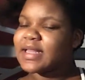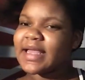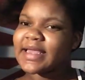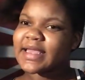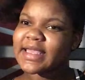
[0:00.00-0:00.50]

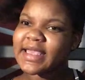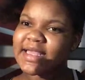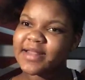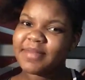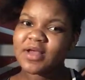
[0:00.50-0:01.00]
like
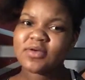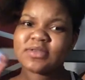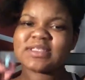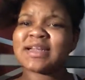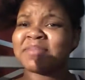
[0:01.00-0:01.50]
kitty
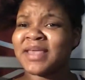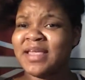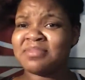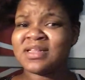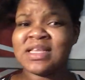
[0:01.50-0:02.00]
bows, and I'm keeping